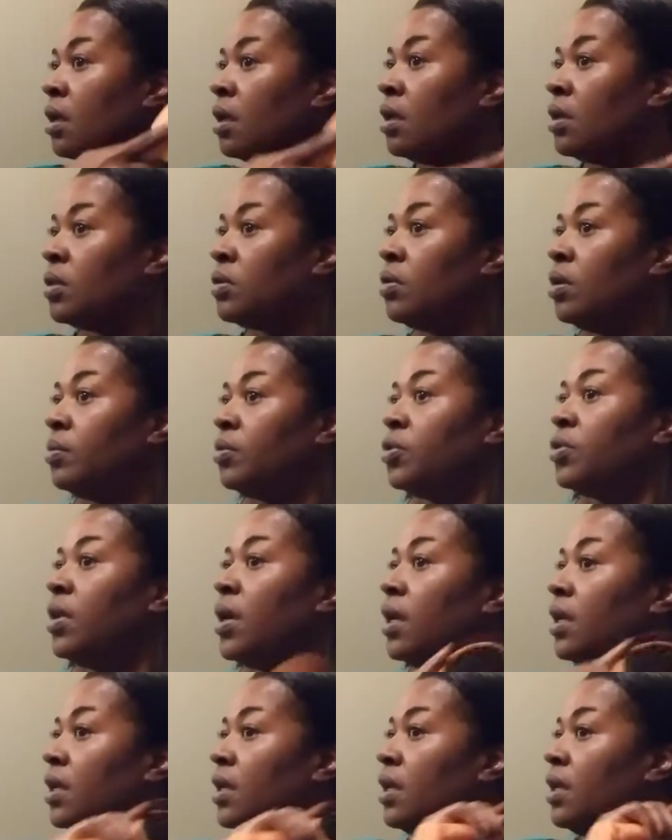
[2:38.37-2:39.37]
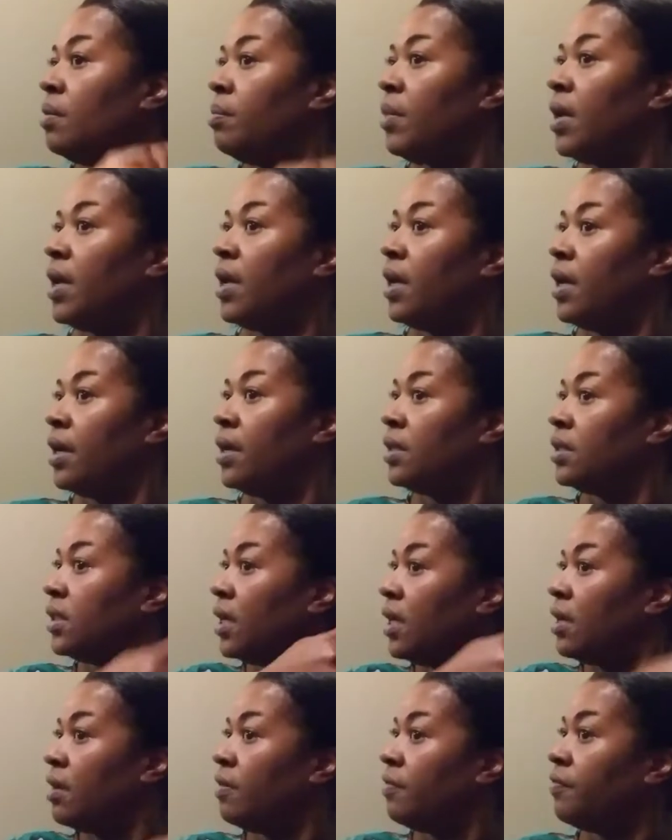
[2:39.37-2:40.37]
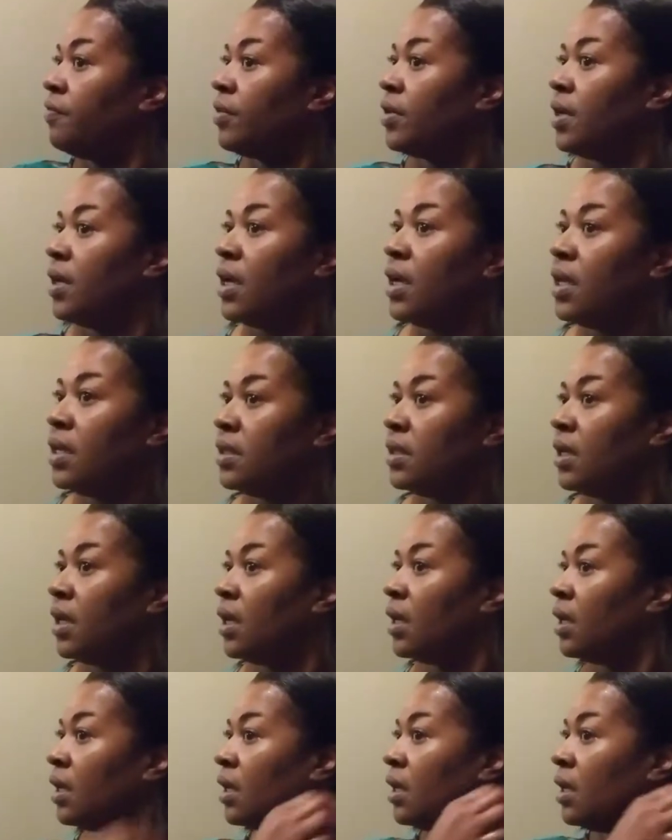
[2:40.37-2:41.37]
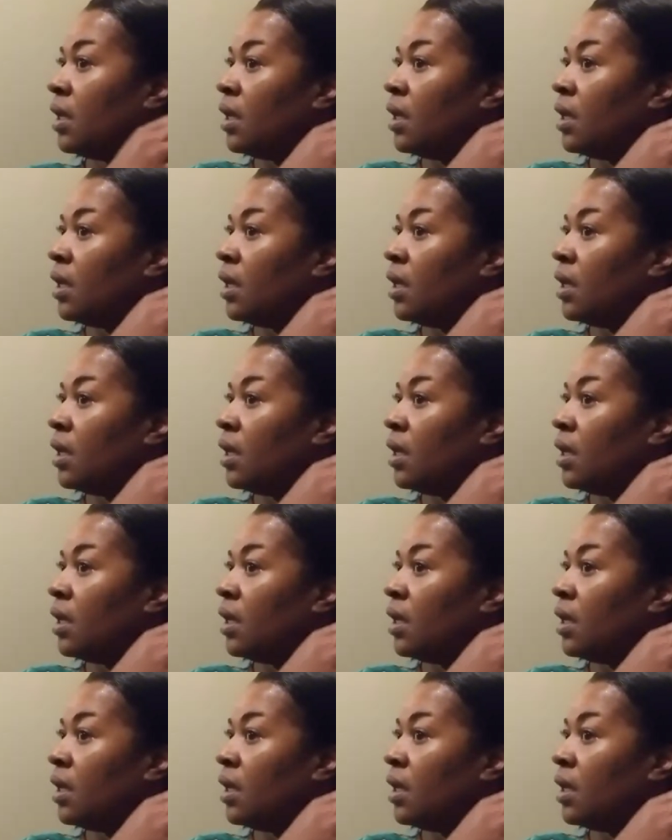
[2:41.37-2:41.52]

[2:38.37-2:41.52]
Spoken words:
So I'm trying to keep my hair tangle free as I